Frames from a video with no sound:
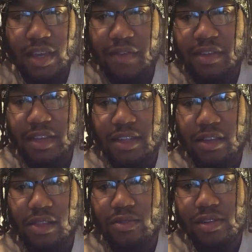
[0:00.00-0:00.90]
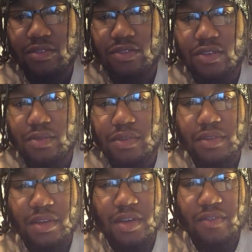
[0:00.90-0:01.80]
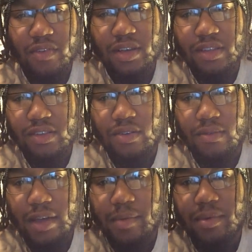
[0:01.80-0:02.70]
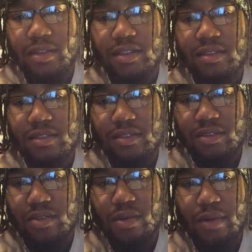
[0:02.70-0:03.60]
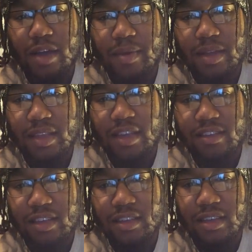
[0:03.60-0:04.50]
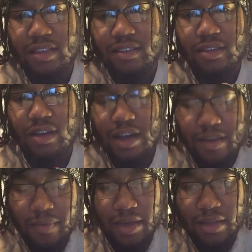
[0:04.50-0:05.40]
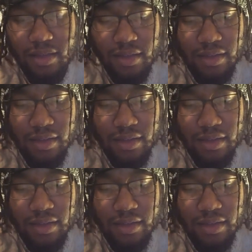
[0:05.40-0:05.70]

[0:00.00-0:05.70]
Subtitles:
everything the Lord is doing for his own way, because this so-called white man thinks he is a God, man.